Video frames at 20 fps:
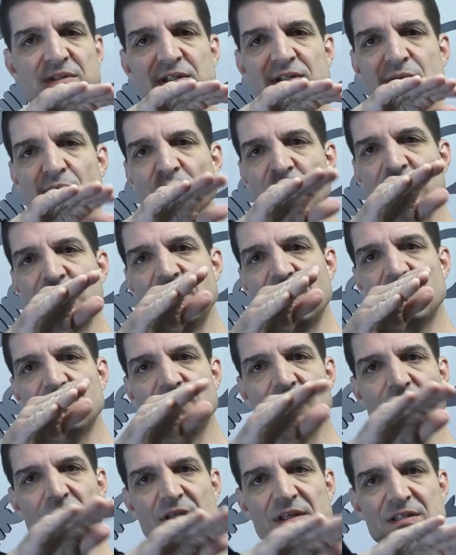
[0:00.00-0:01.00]
is what gave
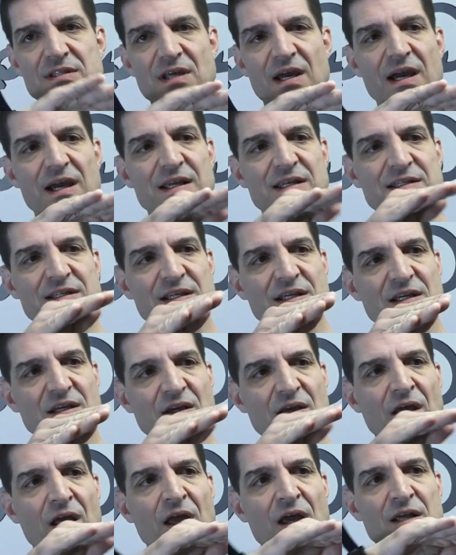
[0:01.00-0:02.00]
them this
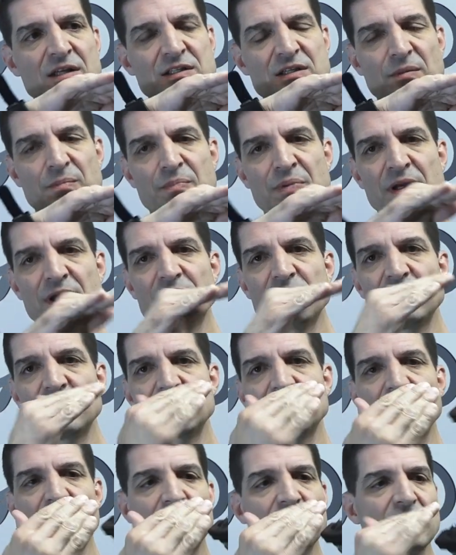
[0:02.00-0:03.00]
idea to
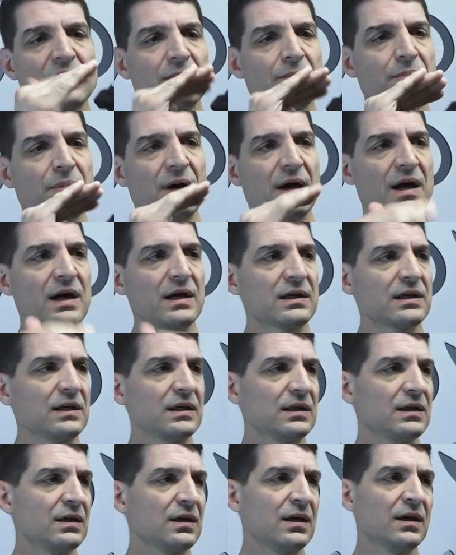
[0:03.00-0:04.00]
pivot the limb
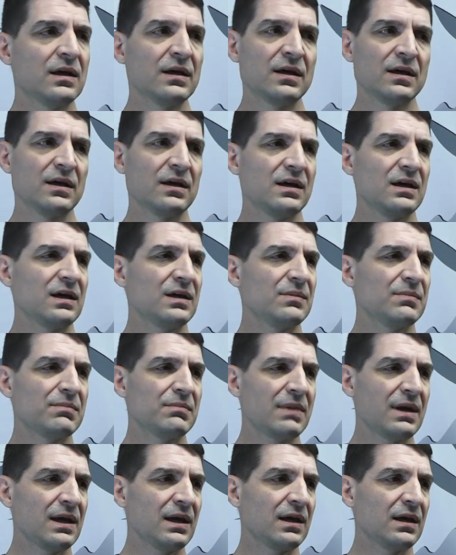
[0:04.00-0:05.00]
pocket. And
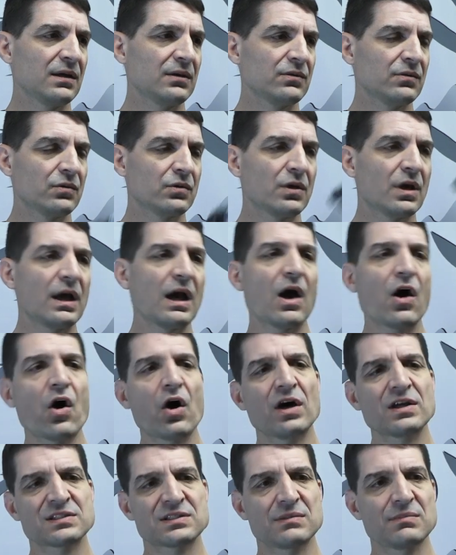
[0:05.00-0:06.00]
man,
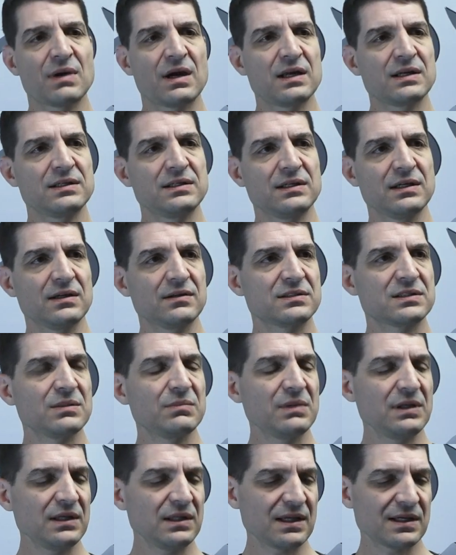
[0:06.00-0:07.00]
awesome idea. To
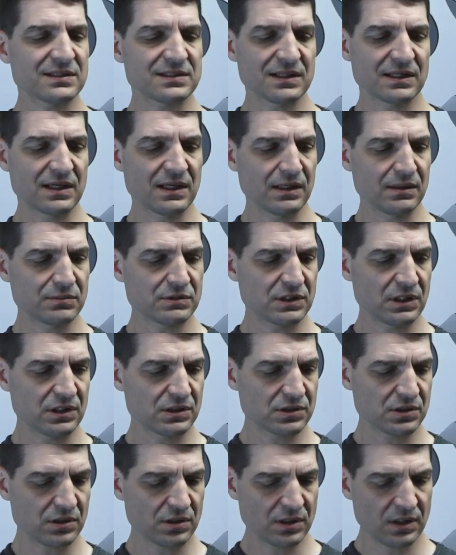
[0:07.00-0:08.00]
me, that's a game
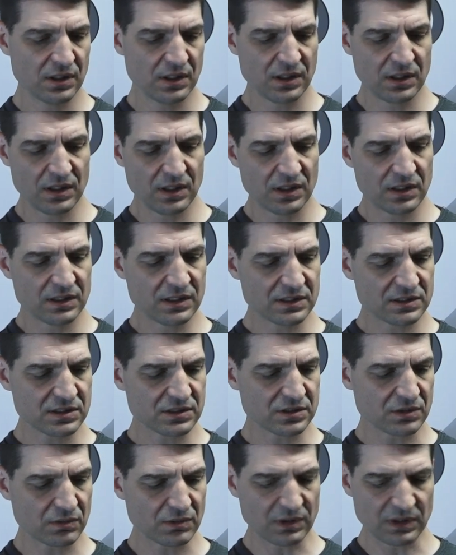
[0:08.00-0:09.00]
changer. This
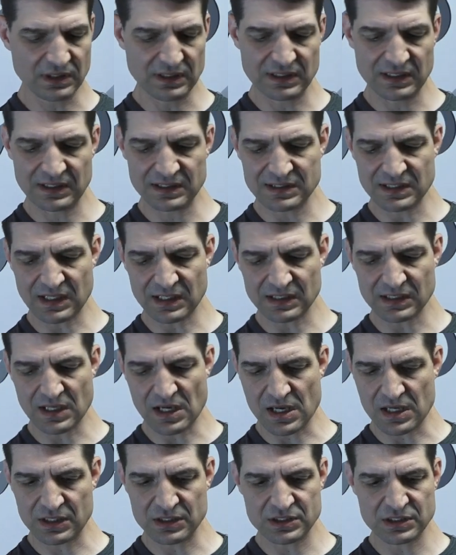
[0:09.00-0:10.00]
is a really neat
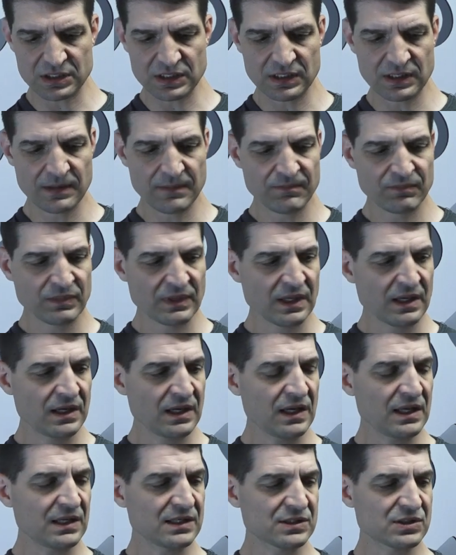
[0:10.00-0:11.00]
technology.
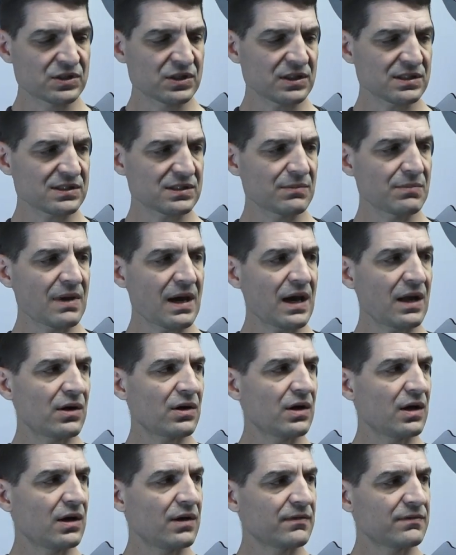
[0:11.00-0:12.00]
And it's just a
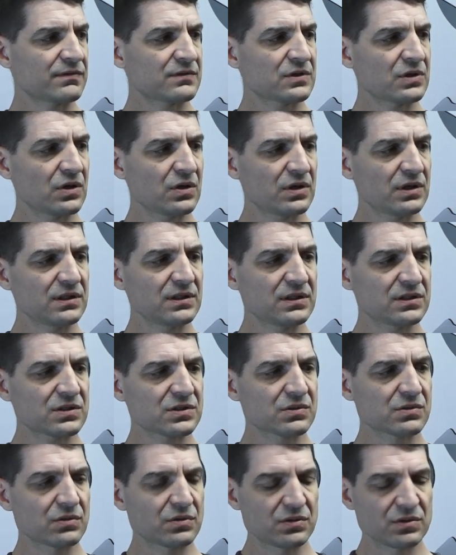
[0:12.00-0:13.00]
matter of turning the
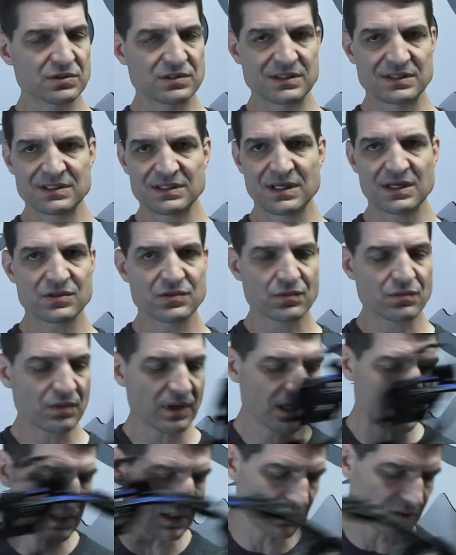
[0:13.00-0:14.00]
screws. It says
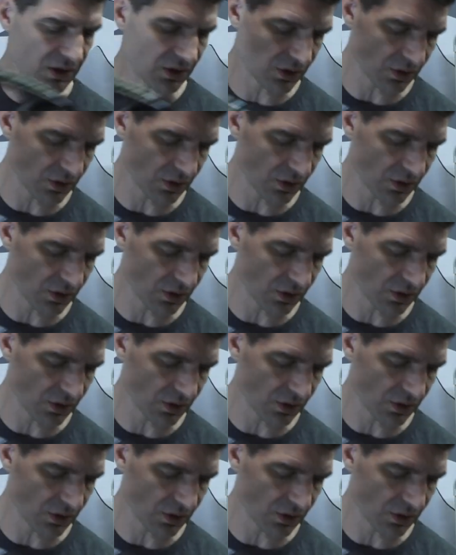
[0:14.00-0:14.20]
right in the